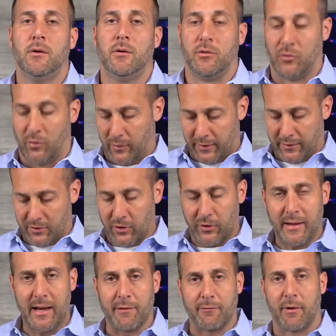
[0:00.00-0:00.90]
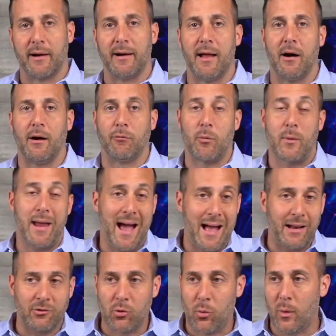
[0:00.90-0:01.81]
So let's look at it right now. If we
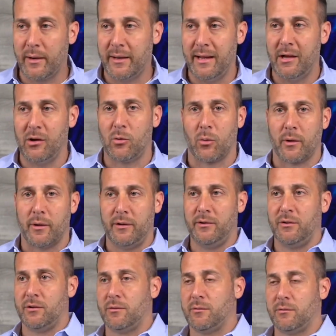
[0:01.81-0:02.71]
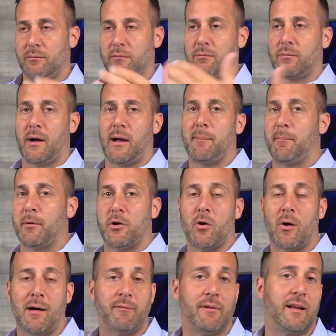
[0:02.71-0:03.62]
had 20 inquiries, right, but you
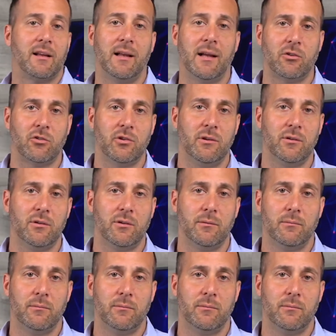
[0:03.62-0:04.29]
don't have any collections,